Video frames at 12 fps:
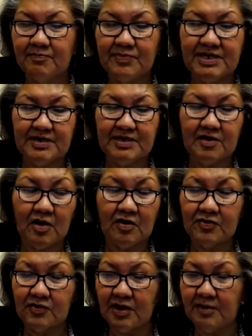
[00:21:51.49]
being
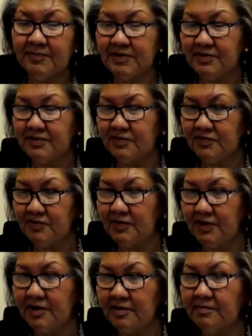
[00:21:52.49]
all up into
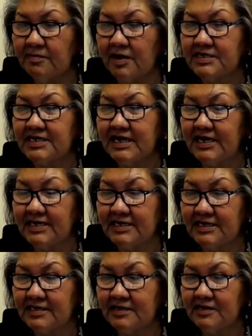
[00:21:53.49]
um,
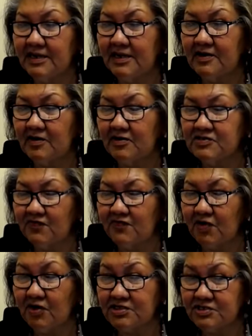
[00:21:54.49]
Montana, and also
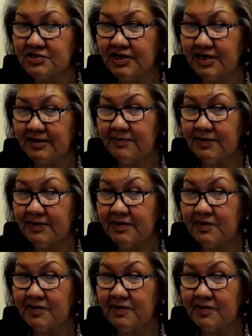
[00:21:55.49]
for our tribe,